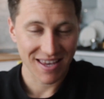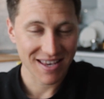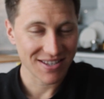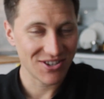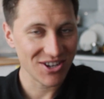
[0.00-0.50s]

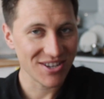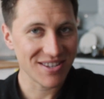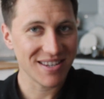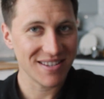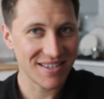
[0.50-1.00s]
it's
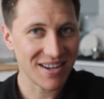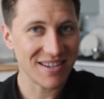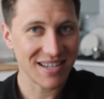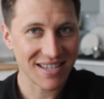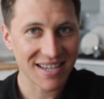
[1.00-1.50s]
just
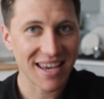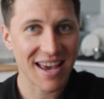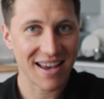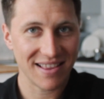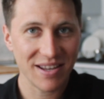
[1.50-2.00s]
starting to
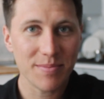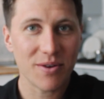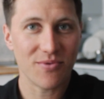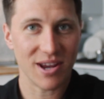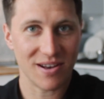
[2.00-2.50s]
get a little
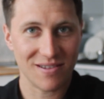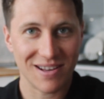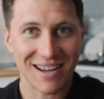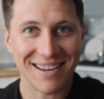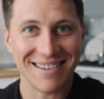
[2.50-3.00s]
bit
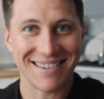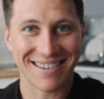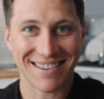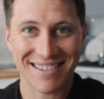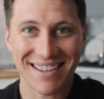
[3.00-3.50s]
real
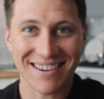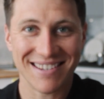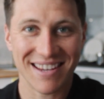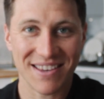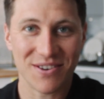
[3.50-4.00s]
and
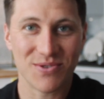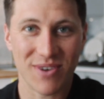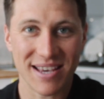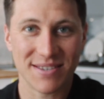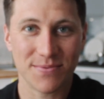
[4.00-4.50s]
starting to get those
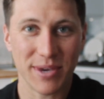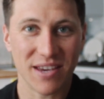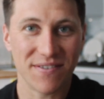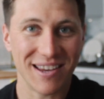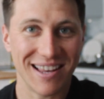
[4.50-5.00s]
race
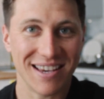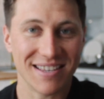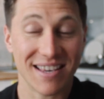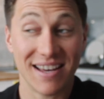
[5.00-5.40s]
week feelings.